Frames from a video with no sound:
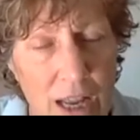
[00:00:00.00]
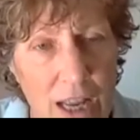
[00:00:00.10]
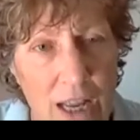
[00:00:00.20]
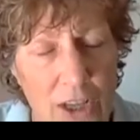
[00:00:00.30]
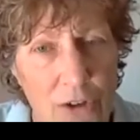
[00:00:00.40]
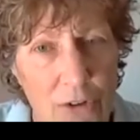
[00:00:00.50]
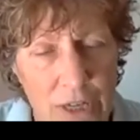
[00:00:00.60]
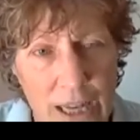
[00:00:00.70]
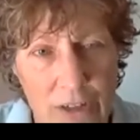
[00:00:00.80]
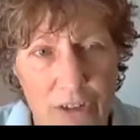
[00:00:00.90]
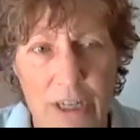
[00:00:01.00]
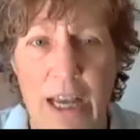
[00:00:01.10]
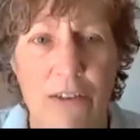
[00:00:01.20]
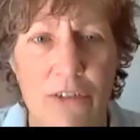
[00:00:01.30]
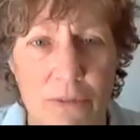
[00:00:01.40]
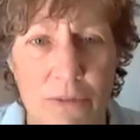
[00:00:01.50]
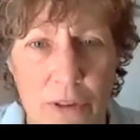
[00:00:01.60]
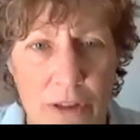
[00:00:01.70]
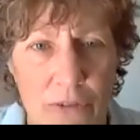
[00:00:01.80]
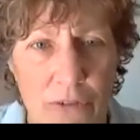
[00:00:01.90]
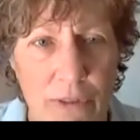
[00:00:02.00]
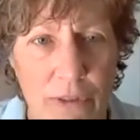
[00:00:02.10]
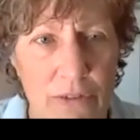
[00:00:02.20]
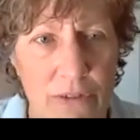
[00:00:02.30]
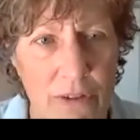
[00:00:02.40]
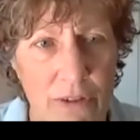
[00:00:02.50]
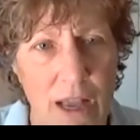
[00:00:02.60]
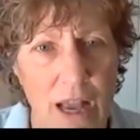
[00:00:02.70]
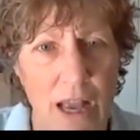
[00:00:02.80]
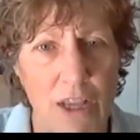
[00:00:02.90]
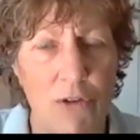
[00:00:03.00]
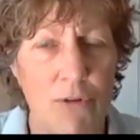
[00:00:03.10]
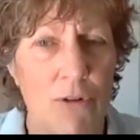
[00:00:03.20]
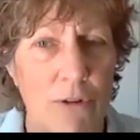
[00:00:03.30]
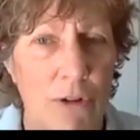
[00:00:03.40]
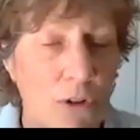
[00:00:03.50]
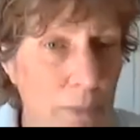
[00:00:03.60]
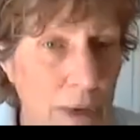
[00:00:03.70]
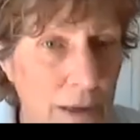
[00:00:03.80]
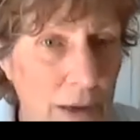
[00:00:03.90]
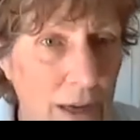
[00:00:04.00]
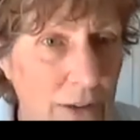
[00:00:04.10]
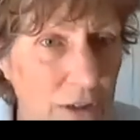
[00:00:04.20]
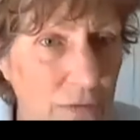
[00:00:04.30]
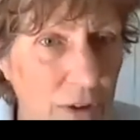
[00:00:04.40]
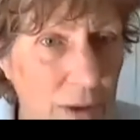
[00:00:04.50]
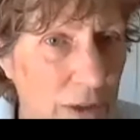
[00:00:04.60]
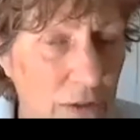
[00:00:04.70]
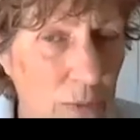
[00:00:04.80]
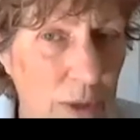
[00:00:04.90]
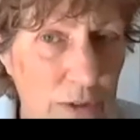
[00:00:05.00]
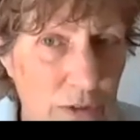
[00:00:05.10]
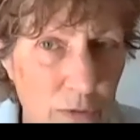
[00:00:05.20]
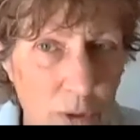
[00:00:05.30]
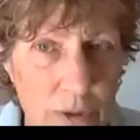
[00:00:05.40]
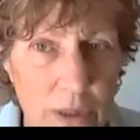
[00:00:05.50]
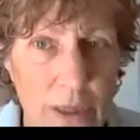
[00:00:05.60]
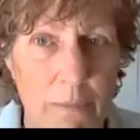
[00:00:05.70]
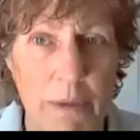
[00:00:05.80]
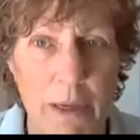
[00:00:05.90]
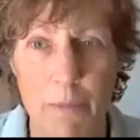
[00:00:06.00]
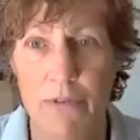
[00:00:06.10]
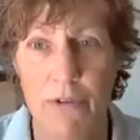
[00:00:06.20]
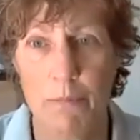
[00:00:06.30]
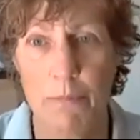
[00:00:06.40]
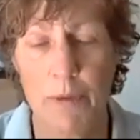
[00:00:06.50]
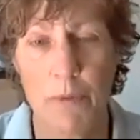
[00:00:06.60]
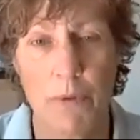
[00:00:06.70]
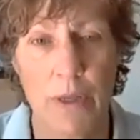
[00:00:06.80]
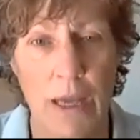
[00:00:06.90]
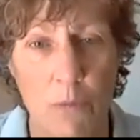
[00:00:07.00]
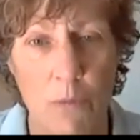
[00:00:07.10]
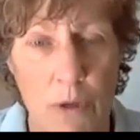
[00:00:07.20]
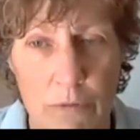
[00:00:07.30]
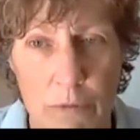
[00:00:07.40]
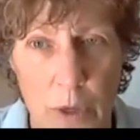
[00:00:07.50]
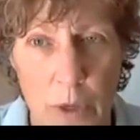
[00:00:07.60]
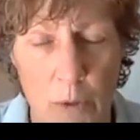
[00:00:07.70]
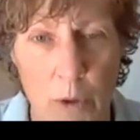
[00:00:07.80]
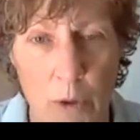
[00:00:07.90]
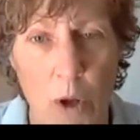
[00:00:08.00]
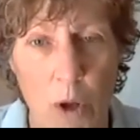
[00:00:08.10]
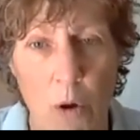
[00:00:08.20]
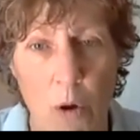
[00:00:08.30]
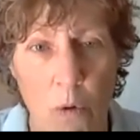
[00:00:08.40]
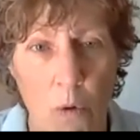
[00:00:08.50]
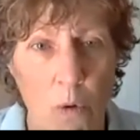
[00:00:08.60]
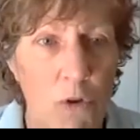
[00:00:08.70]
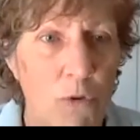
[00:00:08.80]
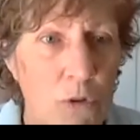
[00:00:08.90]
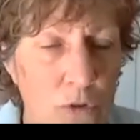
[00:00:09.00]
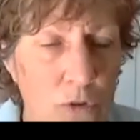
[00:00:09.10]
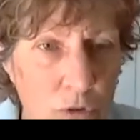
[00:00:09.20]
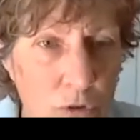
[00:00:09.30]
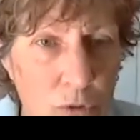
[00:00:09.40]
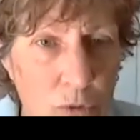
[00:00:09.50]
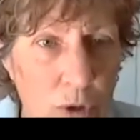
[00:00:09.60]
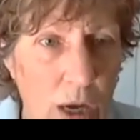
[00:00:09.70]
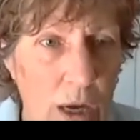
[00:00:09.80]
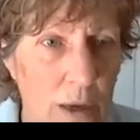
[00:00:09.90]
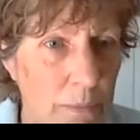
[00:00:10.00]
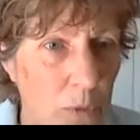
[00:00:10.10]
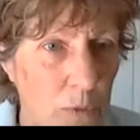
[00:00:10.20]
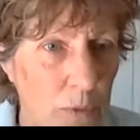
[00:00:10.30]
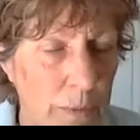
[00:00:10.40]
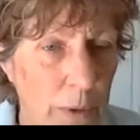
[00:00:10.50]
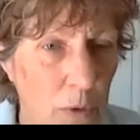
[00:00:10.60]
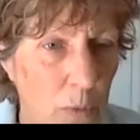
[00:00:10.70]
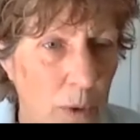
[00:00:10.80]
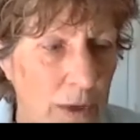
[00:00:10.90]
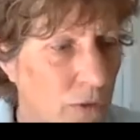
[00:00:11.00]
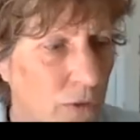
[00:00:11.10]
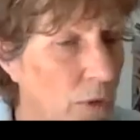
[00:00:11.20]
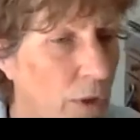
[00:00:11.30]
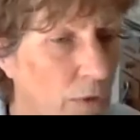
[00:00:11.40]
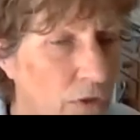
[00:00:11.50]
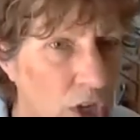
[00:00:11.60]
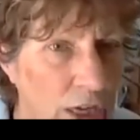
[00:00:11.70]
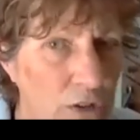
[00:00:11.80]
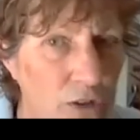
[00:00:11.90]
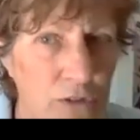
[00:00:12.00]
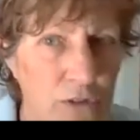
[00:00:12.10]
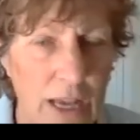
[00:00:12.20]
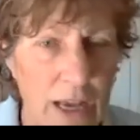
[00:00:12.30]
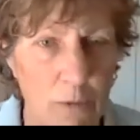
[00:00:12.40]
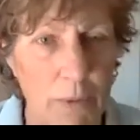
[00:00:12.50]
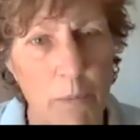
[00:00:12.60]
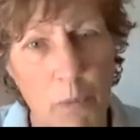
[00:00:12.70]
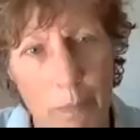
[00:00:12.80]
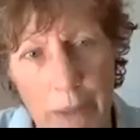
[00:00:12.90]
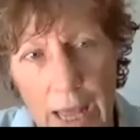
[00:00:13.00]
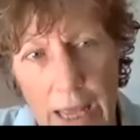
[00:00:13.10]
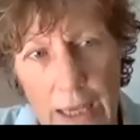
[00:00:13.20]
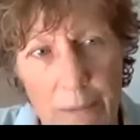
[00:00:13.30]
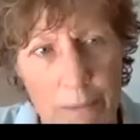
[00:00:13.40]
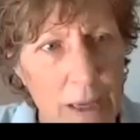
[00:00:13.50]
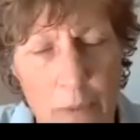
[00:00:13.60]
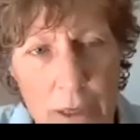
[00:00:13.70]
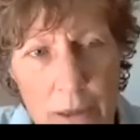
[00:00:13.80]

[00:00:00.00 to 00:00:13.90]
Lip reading: you can actually gain some things from this. You may identify better ways of working. Maybe some people can work from home, or you can do more remote ways. All those changes in how people pay may be a